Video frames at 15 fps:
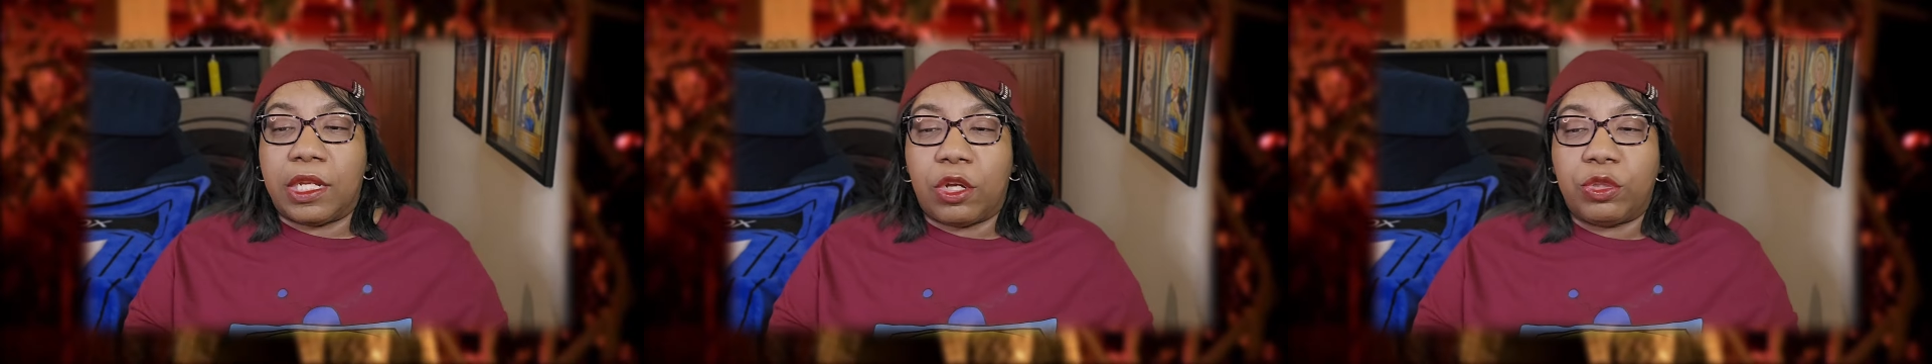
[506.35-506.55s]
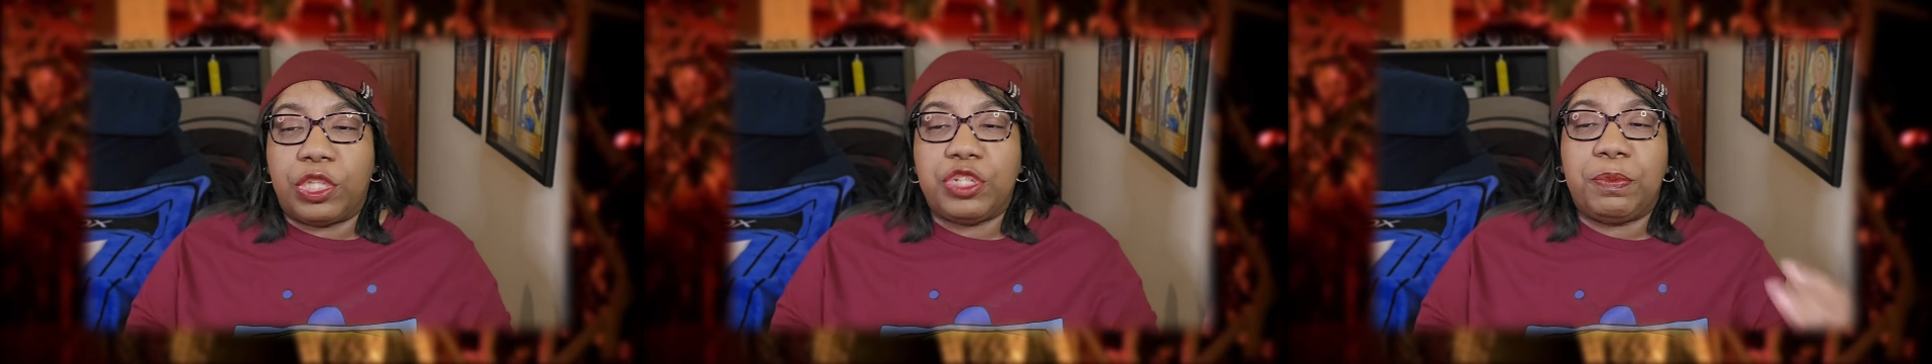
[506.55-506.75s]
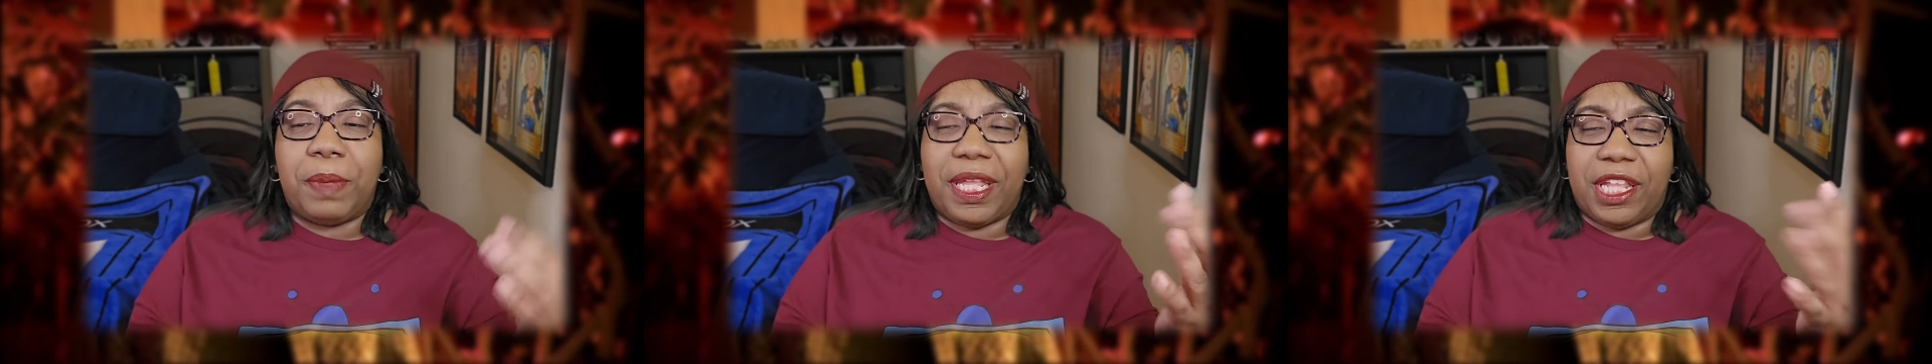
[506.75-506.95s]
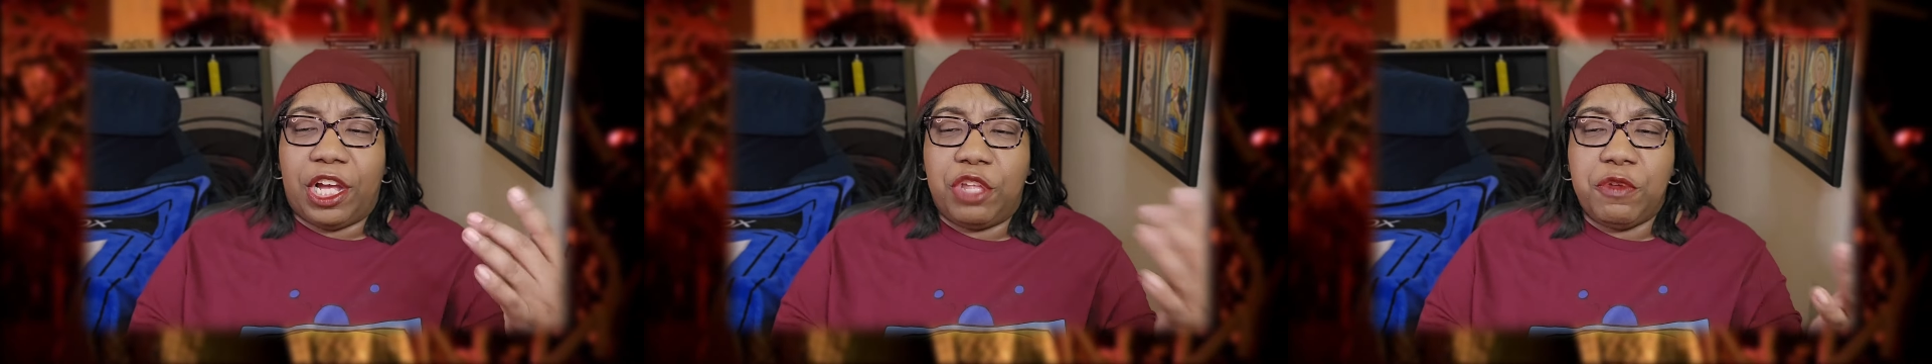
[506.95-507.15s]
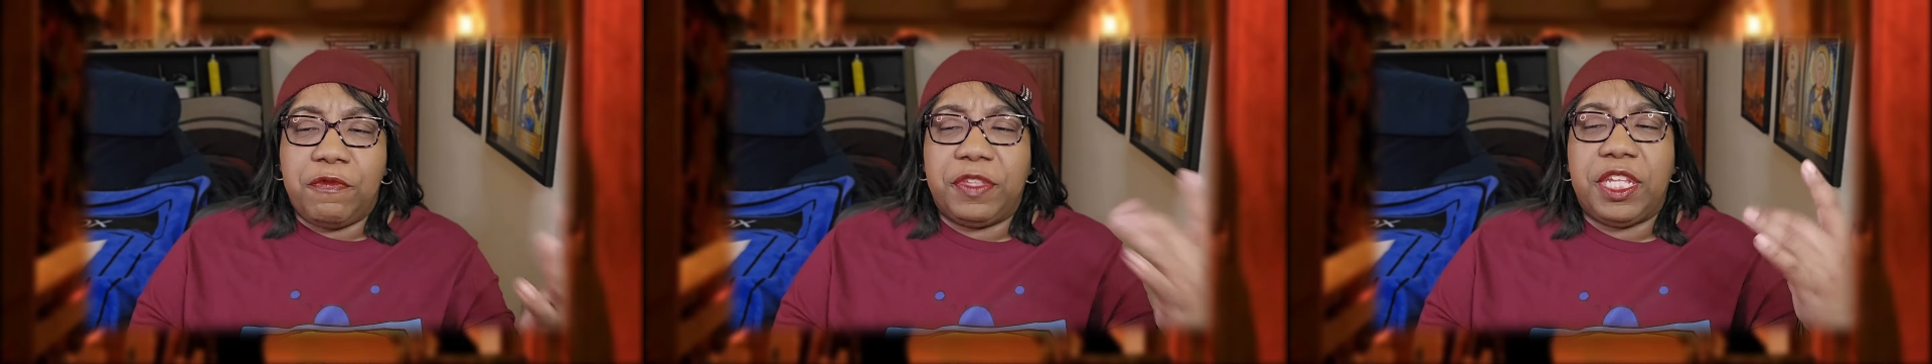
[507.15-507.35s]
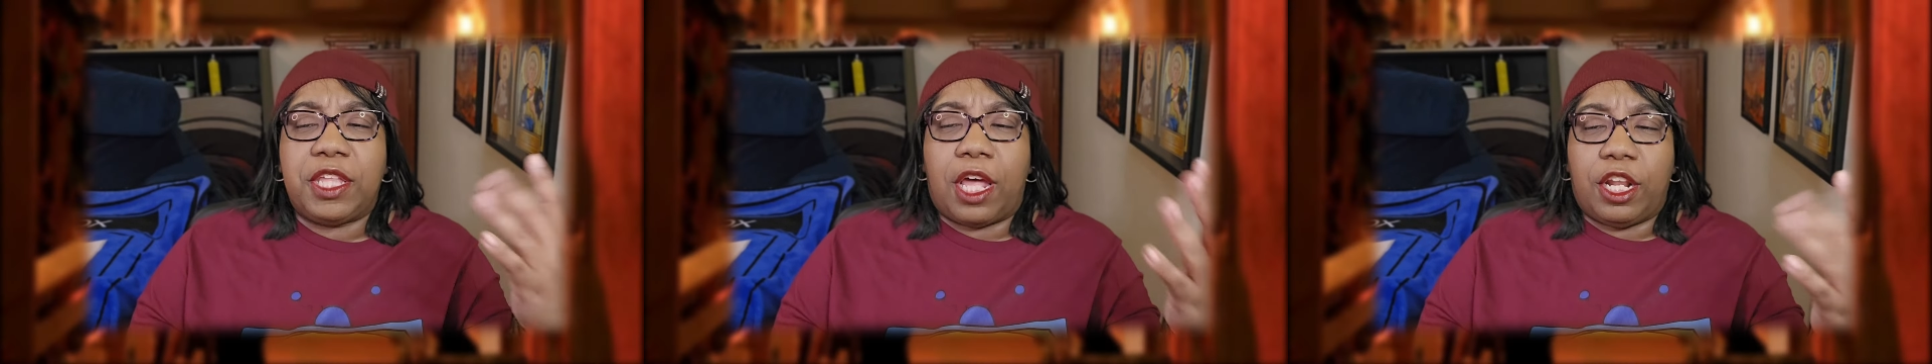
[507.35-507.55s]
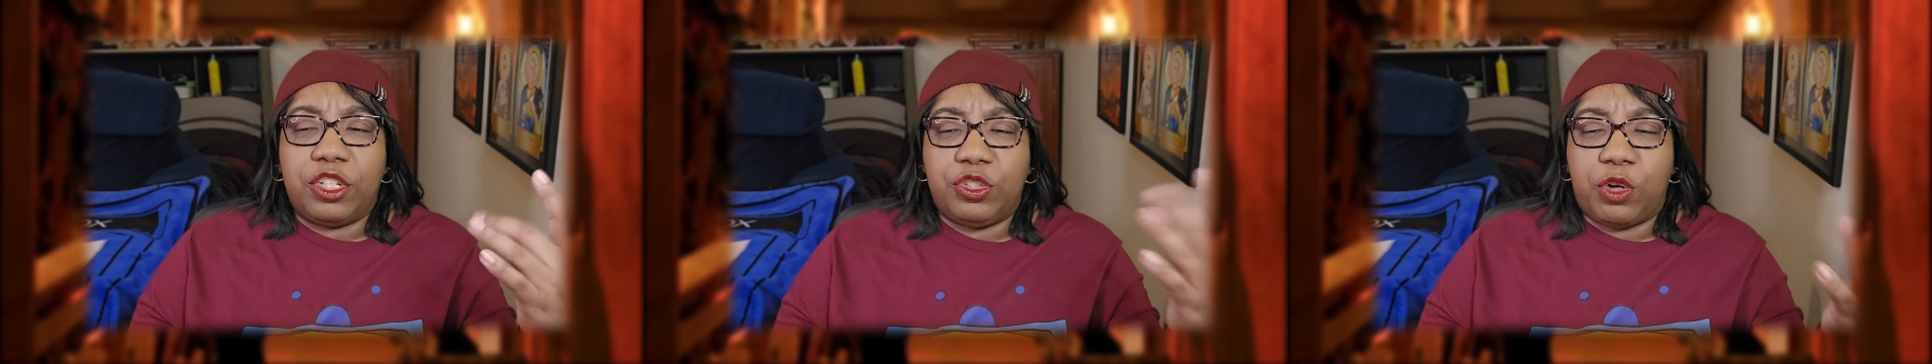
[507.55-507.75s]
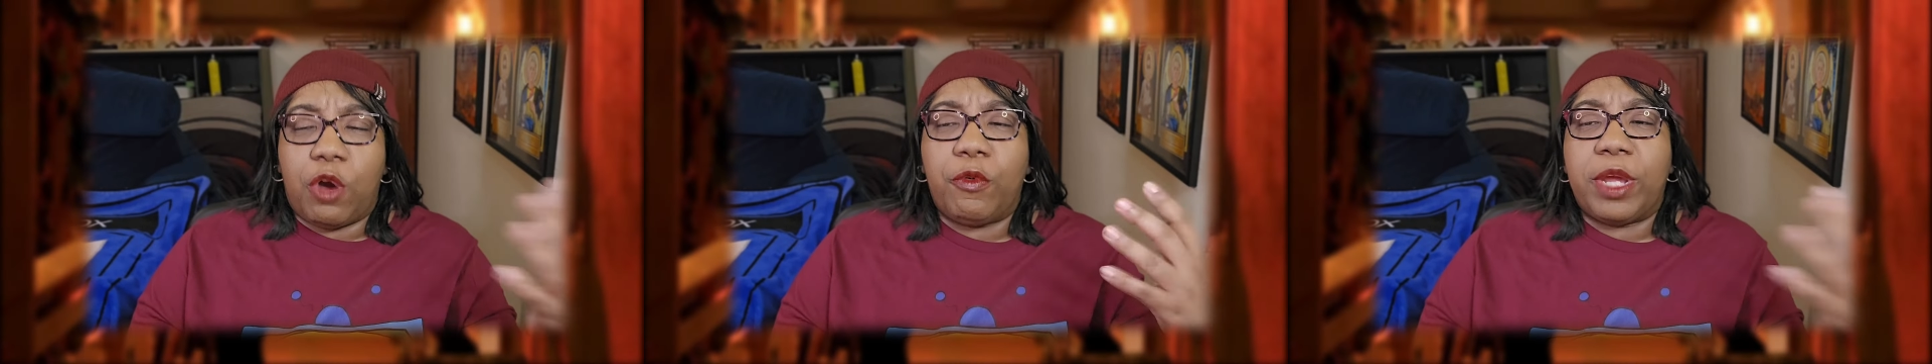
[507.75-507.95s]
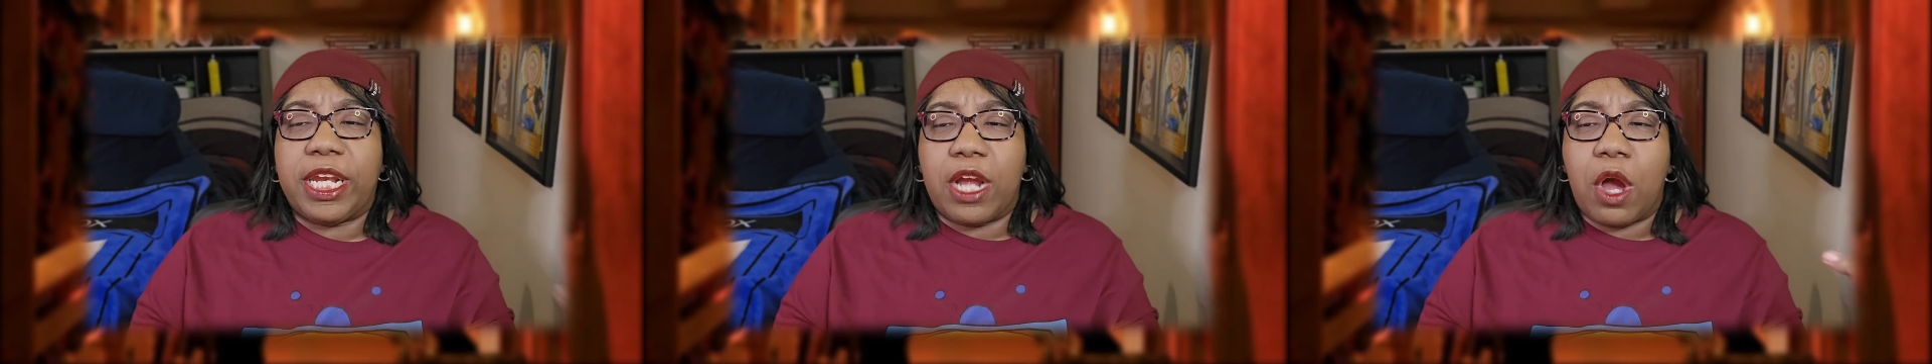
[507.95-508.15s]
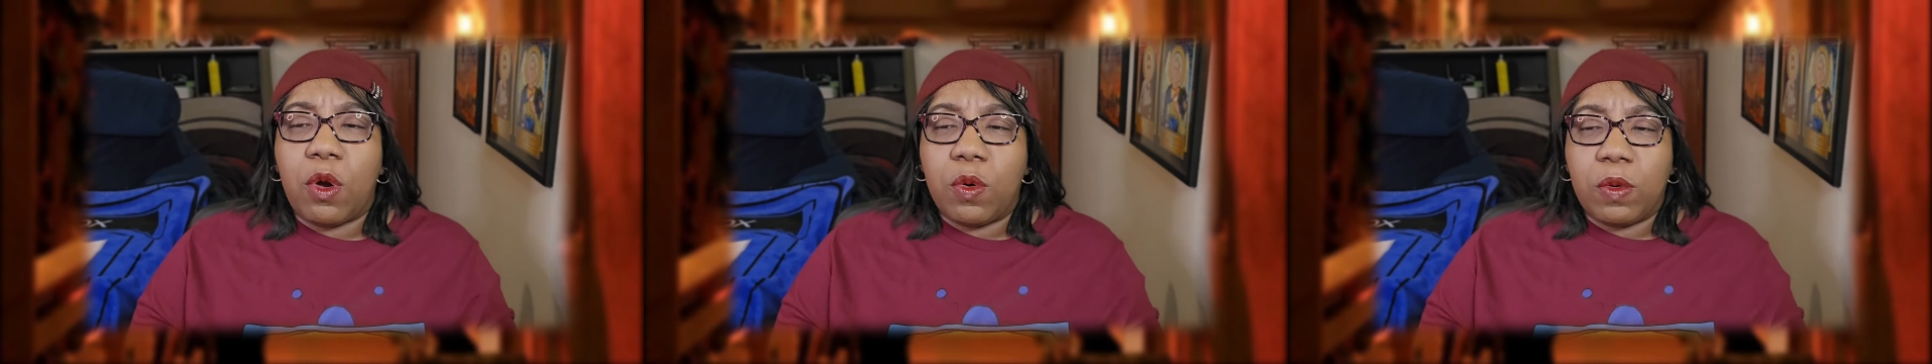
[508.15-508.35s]
Yo, did you pay the $150 you already
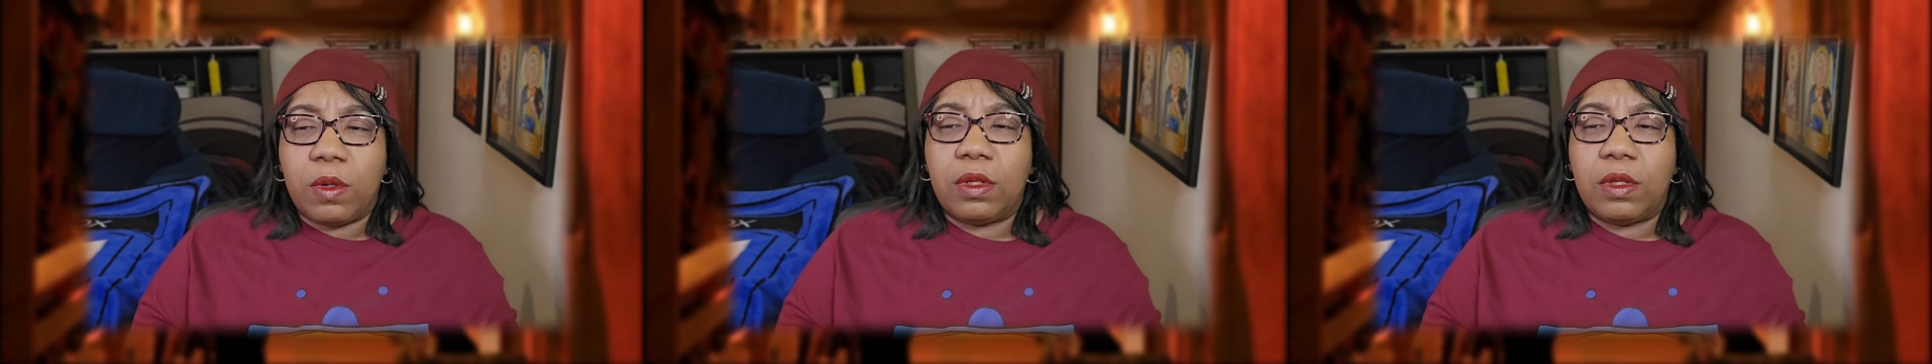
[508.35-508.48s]
owe?